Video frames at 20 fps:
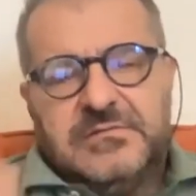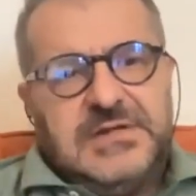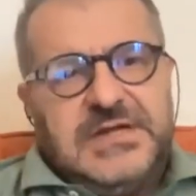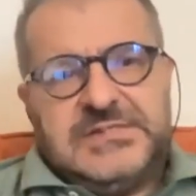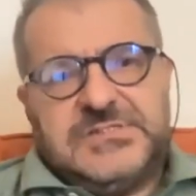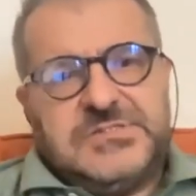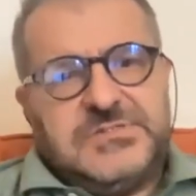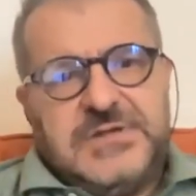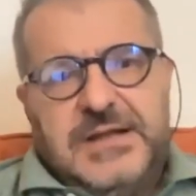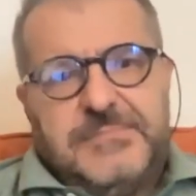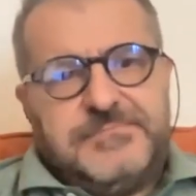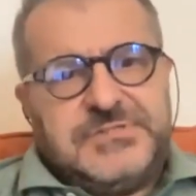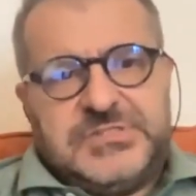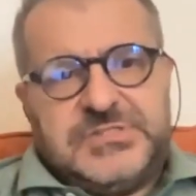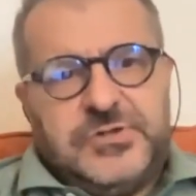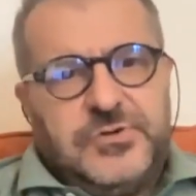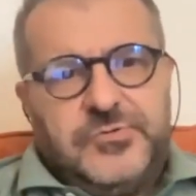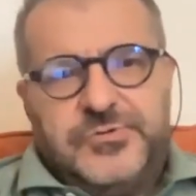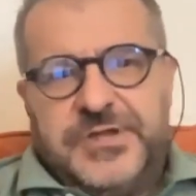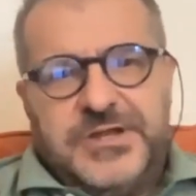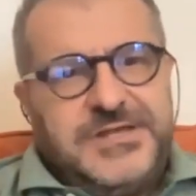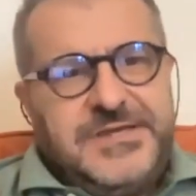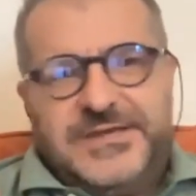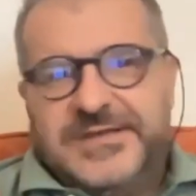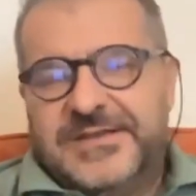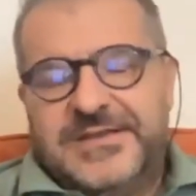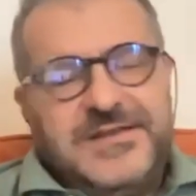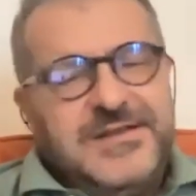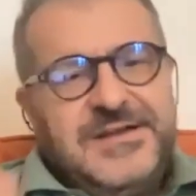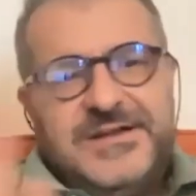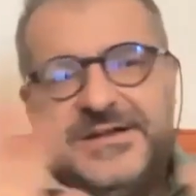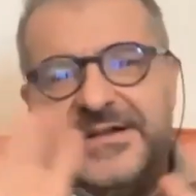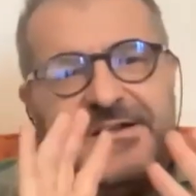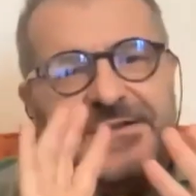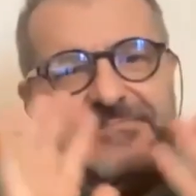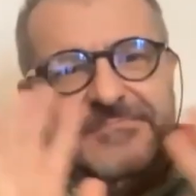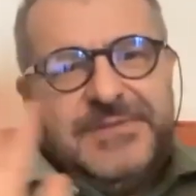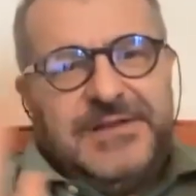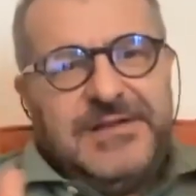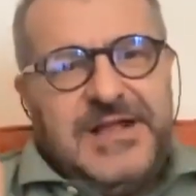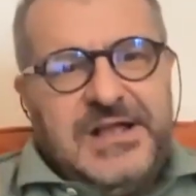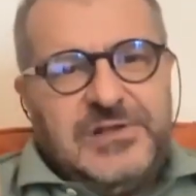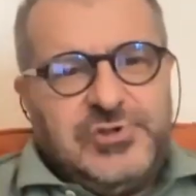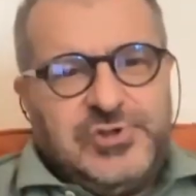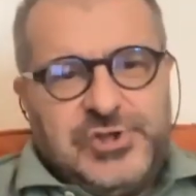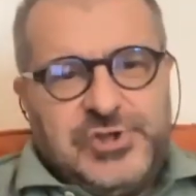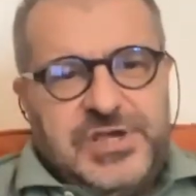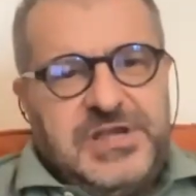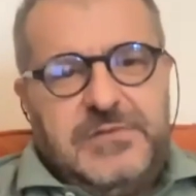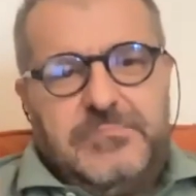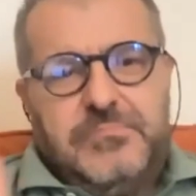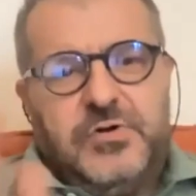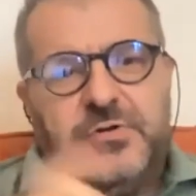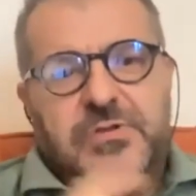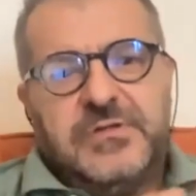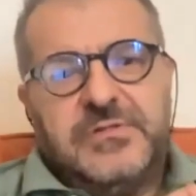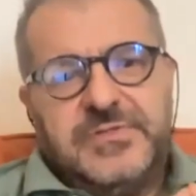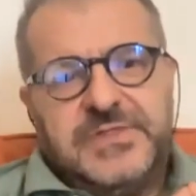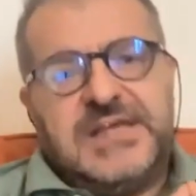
as absolutely um, unshakable.